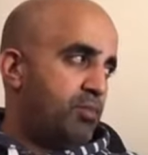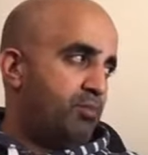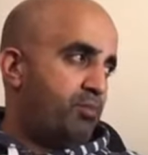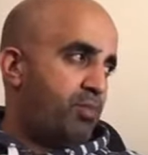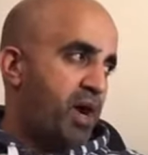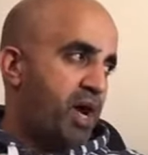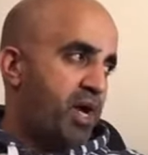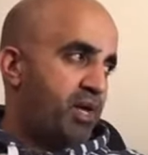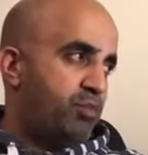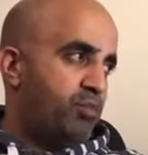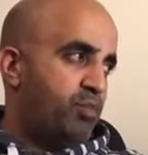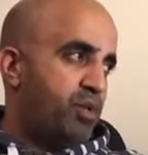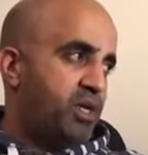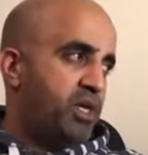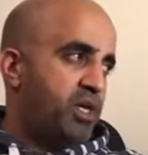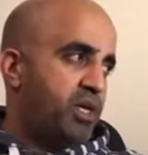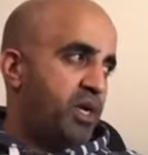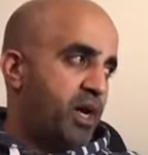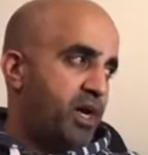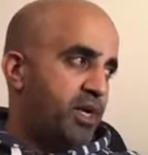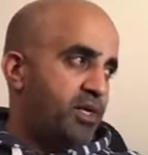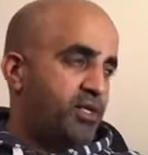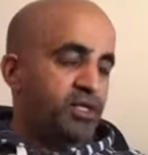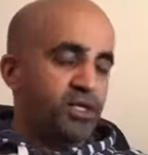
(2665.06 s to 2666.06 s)
by
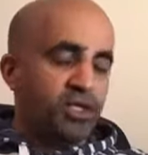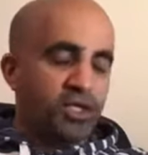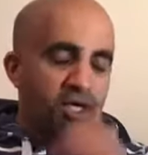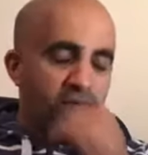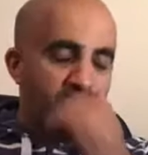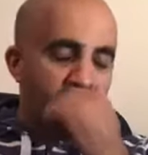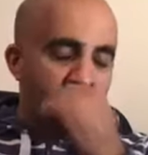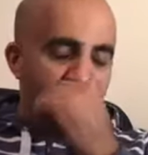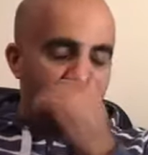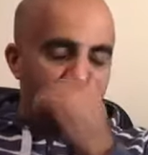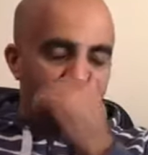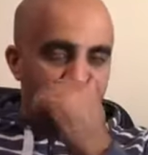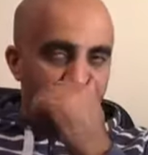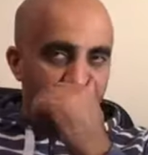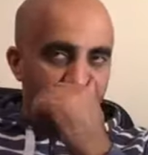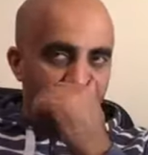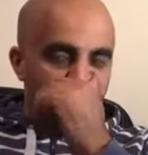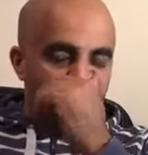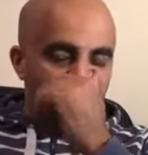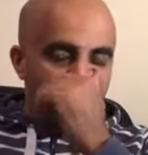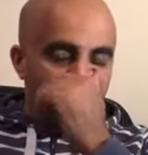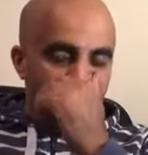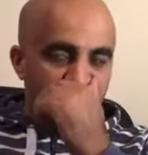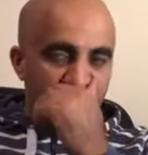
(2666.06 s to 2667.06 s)
PI to commence over
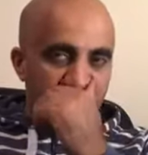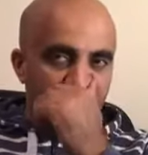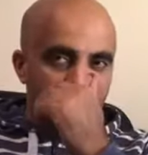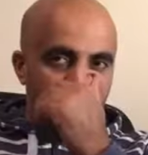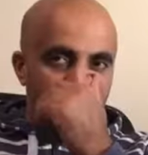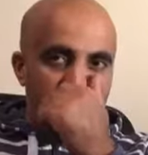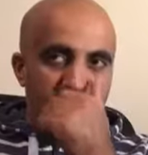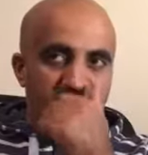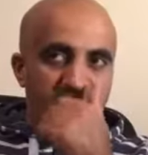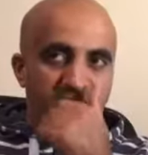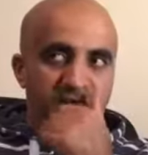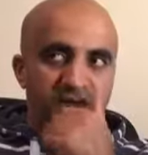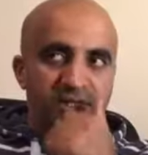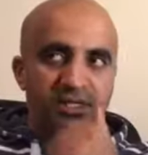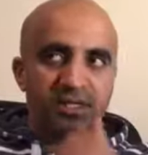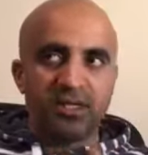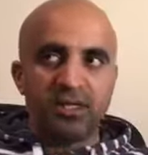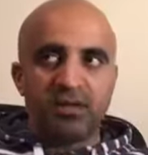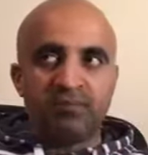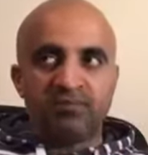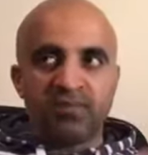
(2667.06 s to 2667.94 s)
the next few days.